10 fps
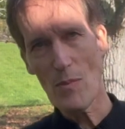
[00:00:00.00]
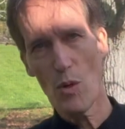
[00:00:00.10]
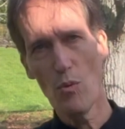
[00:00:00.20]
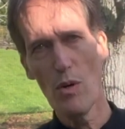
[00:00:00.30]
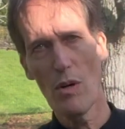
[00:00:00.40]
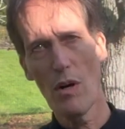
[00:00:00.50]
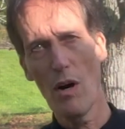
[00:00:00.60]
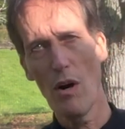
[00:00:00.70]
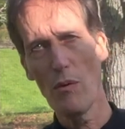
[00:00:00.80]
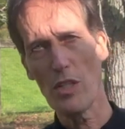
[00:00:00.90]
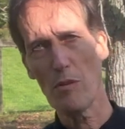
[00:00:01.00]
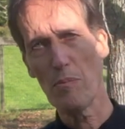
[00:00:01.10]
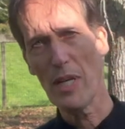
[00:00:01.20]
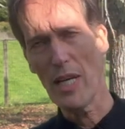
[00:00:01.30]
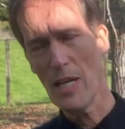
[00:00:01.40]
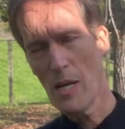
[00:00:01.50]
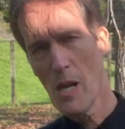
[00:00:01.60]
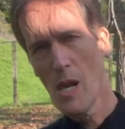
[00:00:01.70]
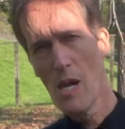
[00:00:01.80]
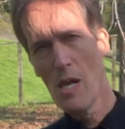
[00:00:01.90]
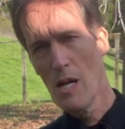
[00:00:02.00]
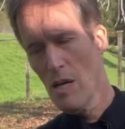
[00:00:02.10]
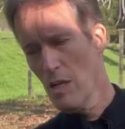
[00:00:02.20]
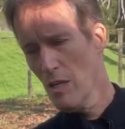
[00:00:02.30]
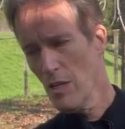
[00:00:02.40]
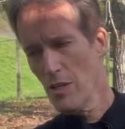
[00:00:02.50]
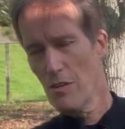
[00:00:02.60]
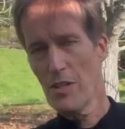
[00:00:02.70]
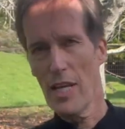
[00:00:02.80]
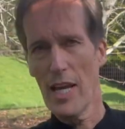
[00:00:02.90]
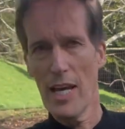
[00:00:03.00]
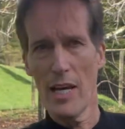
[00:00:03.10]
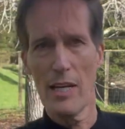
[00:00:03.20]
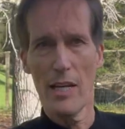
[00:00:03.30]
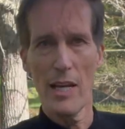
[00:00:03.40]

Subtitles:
will always be near the end,